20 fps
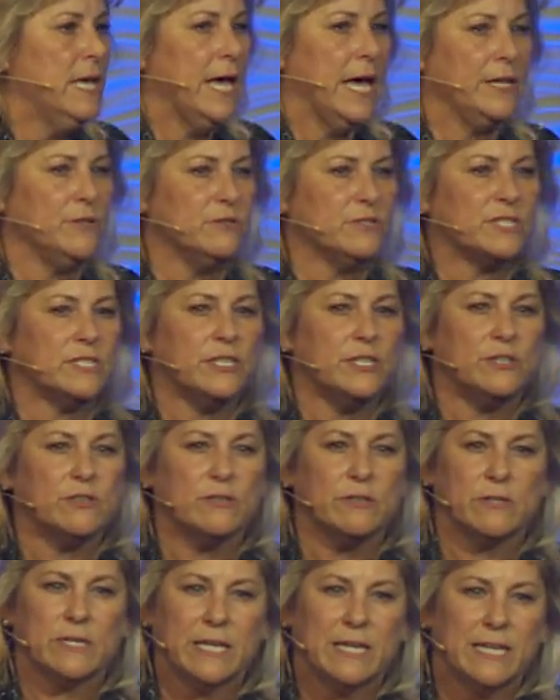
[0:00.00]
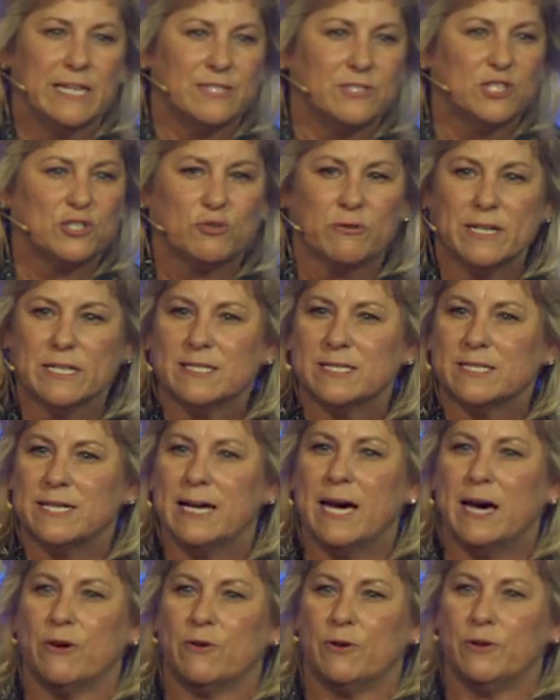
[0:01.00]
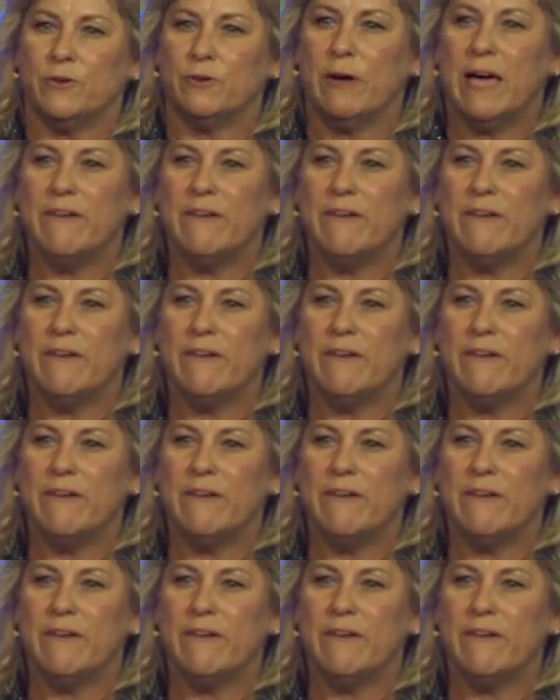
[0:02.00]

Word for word: and you see you're getting stressed out or you